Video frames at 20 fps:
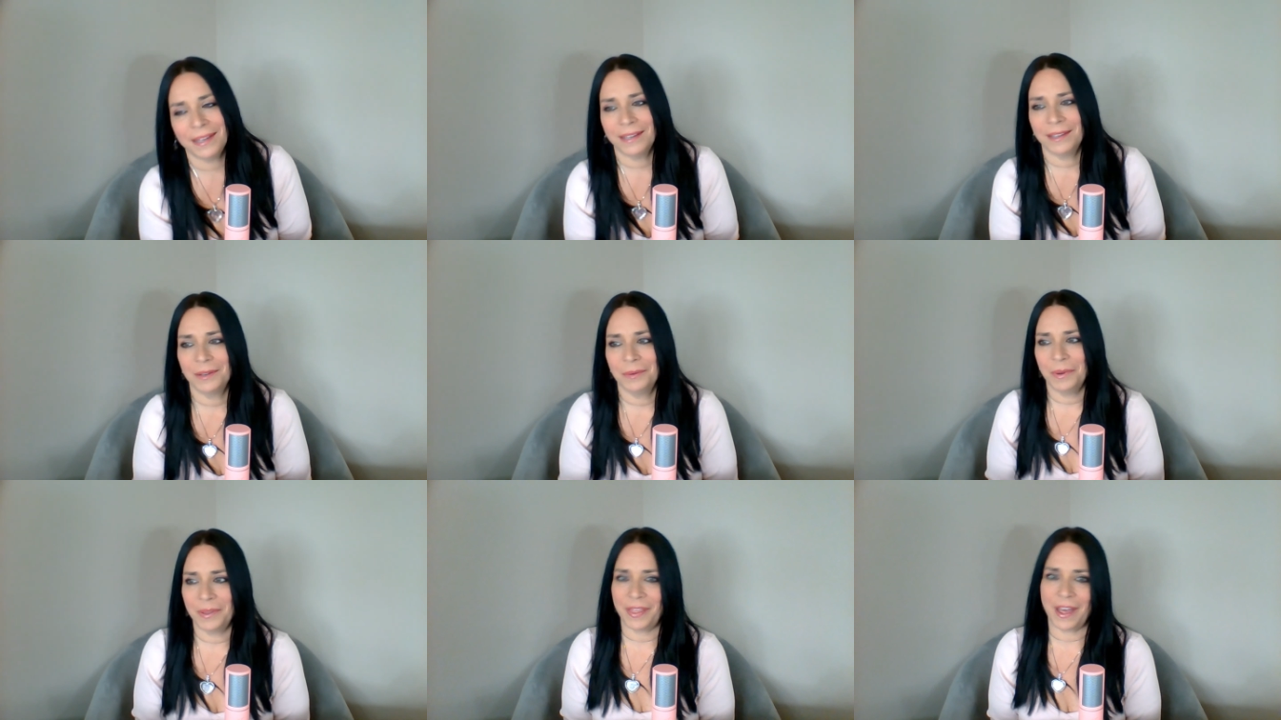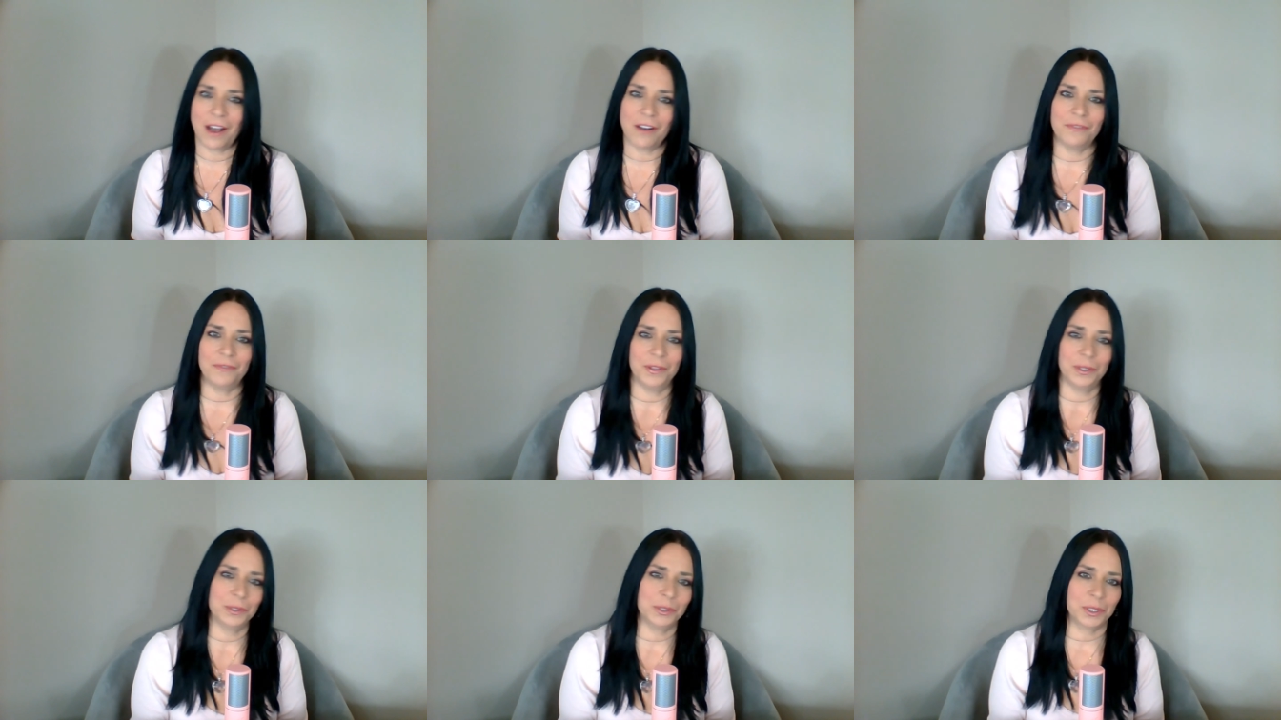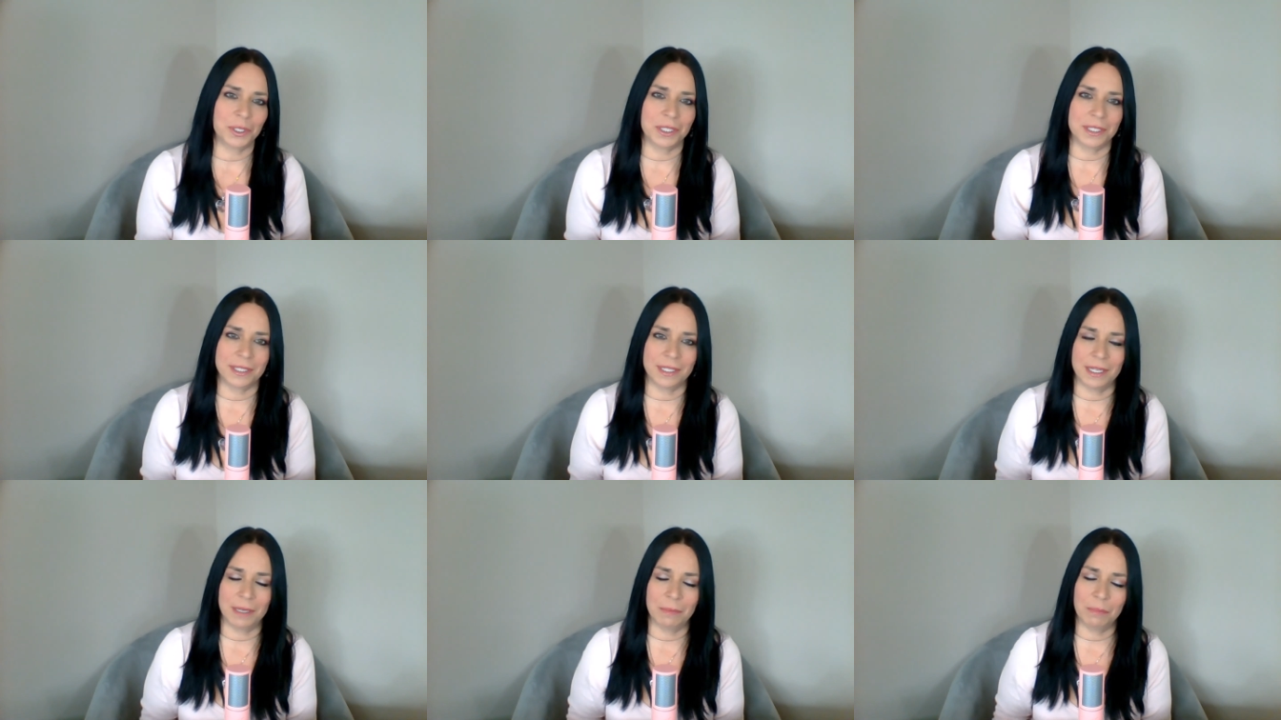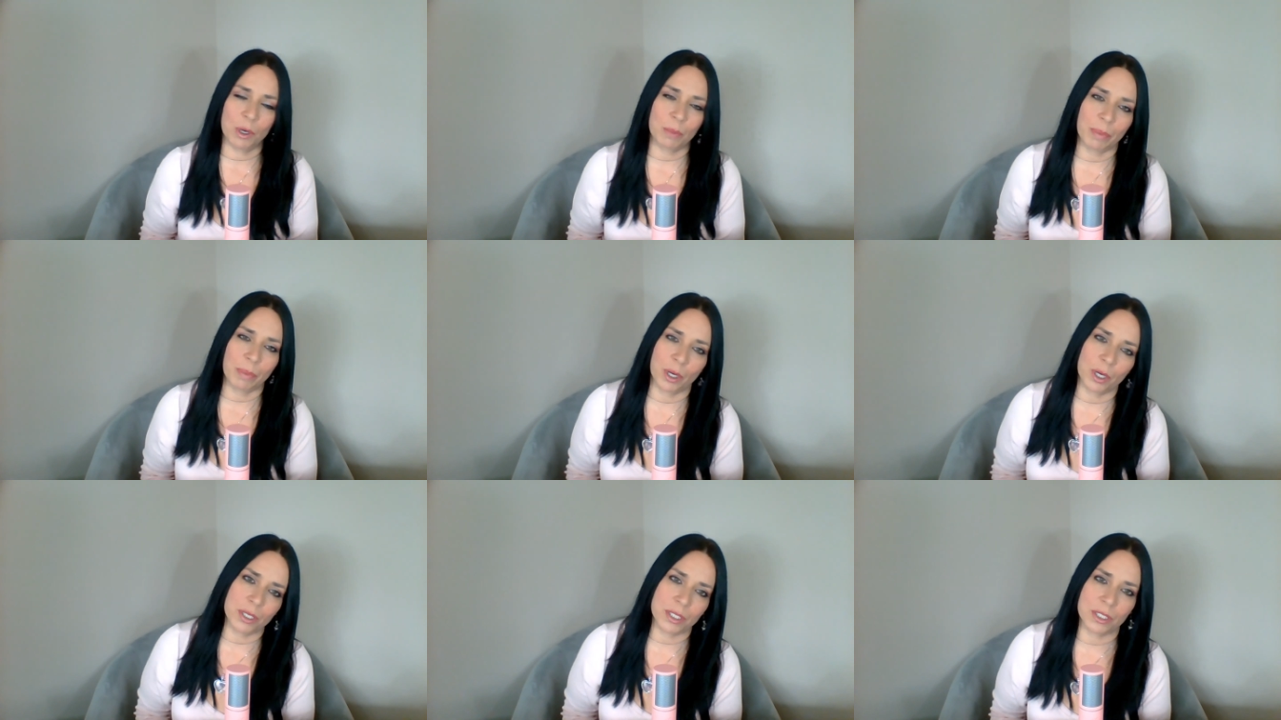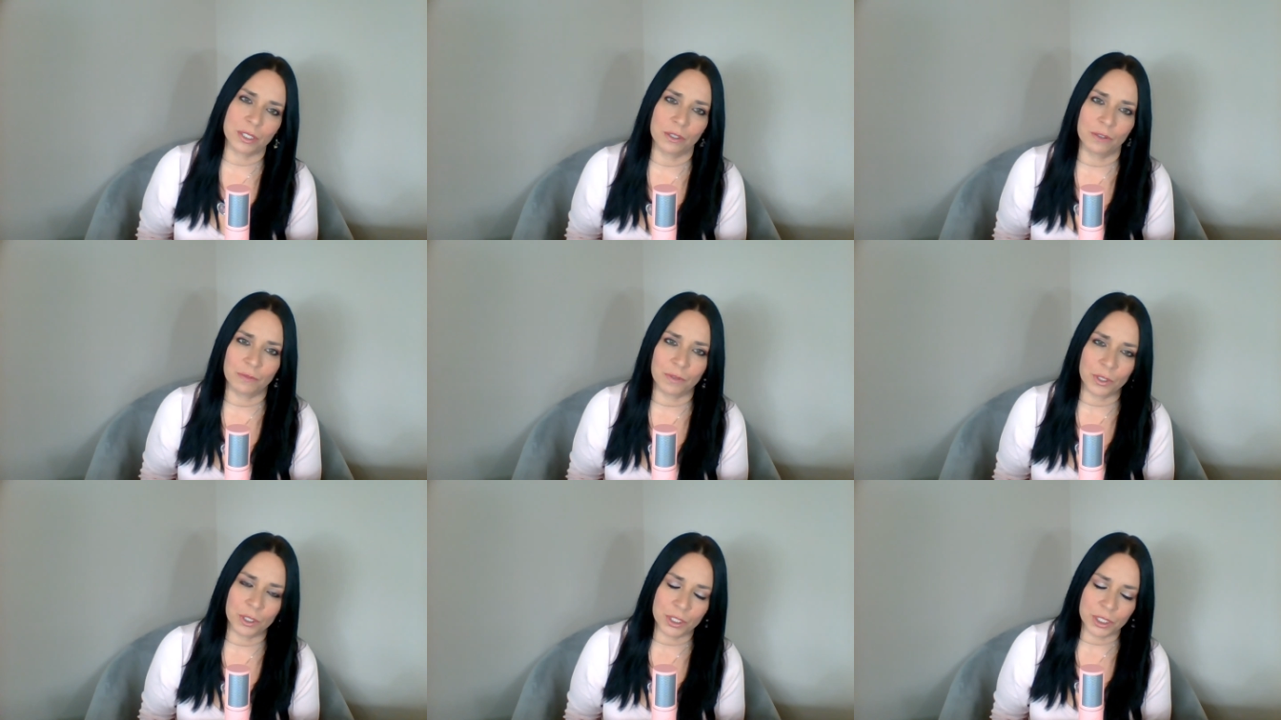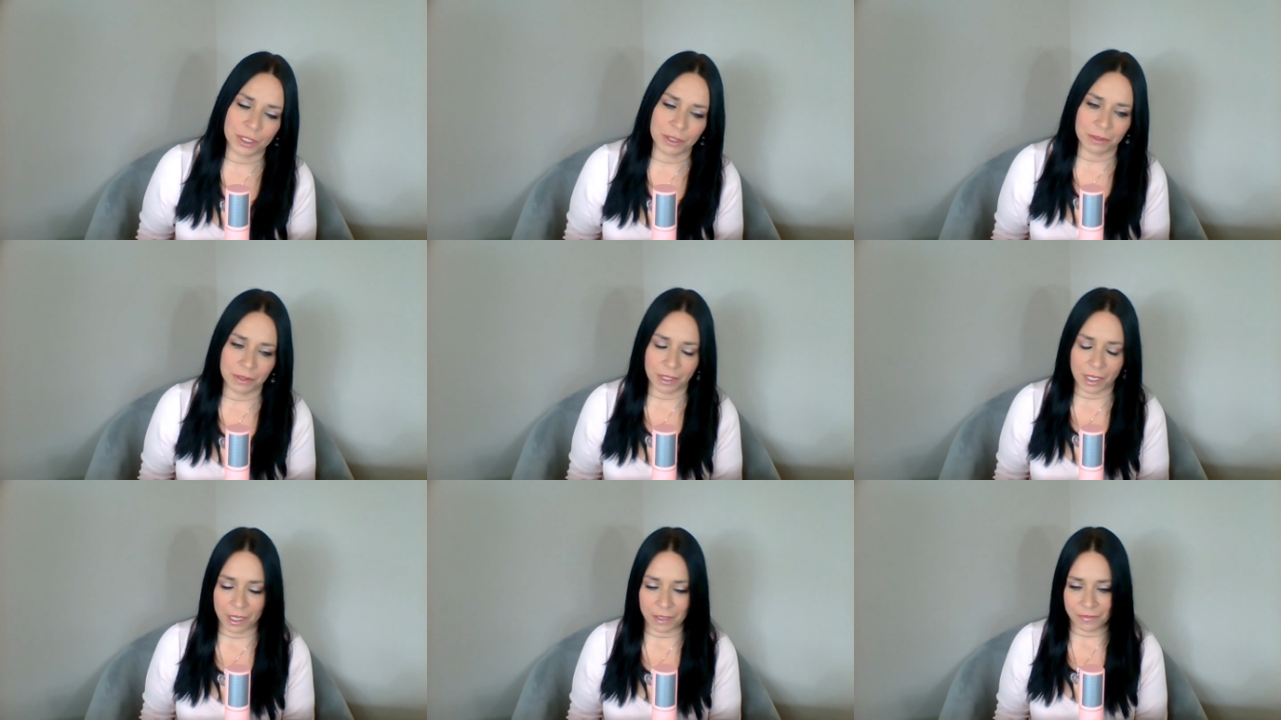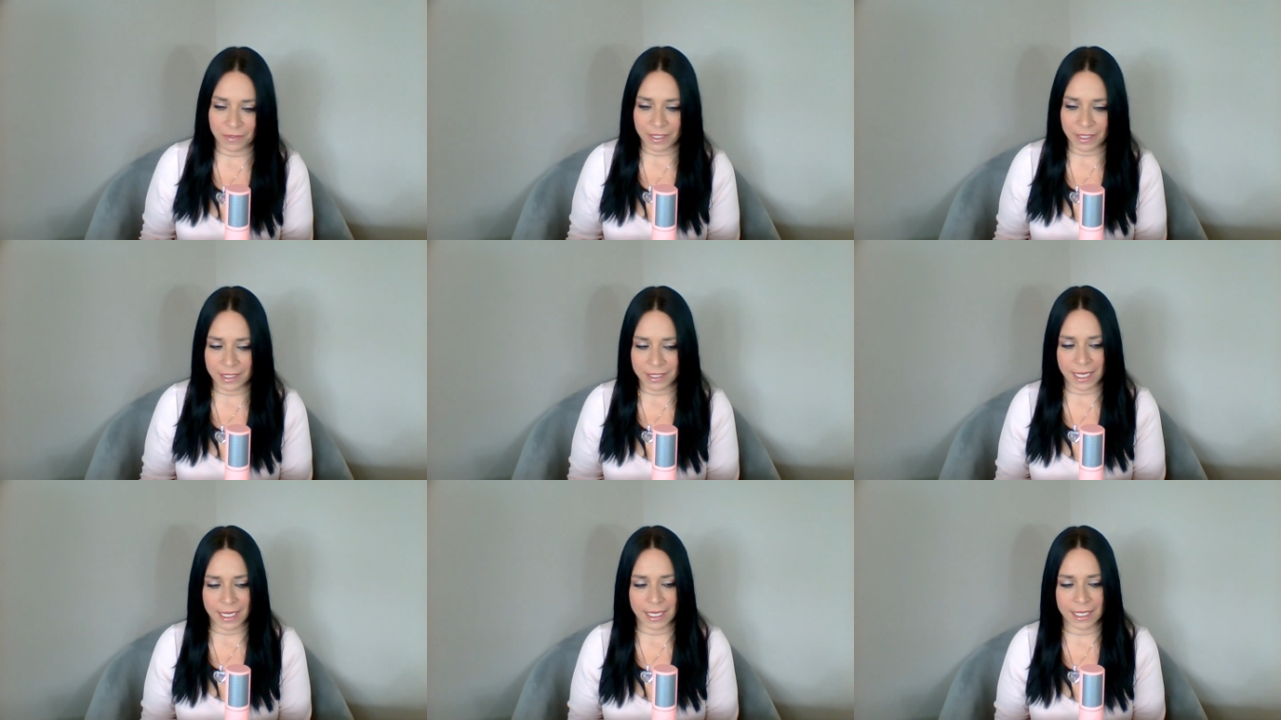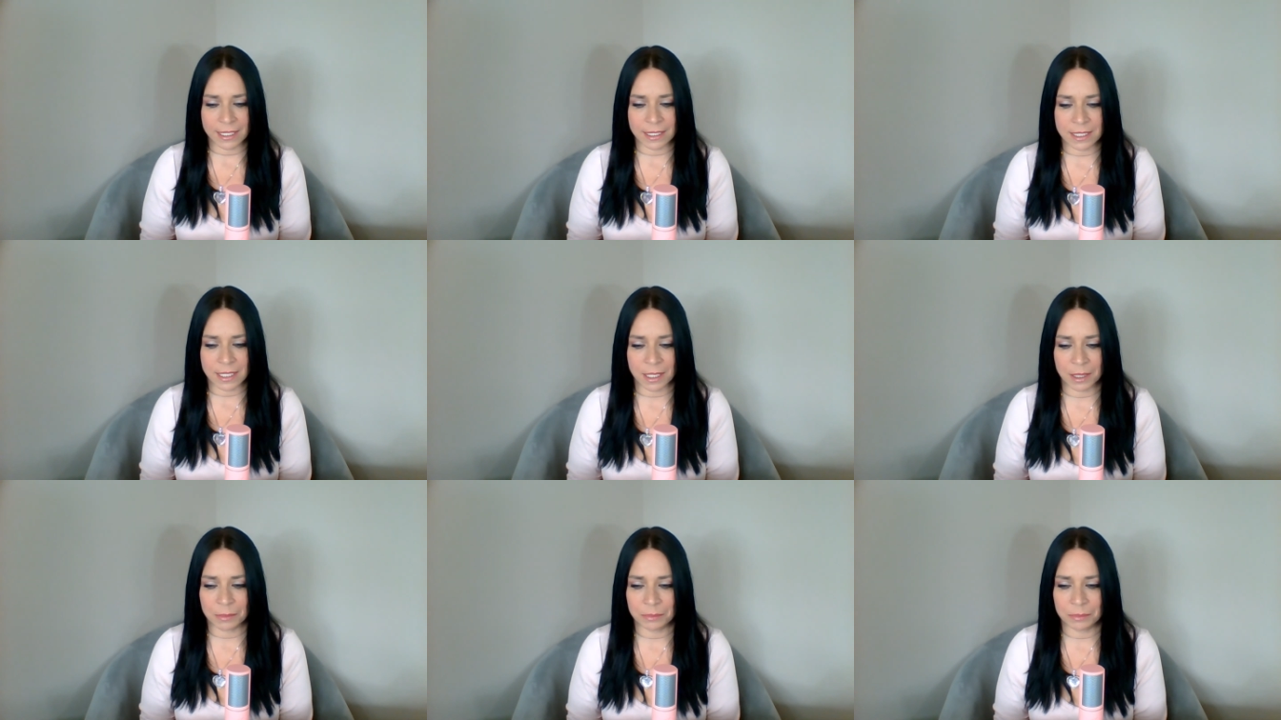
without filters, in a more personal version of it. And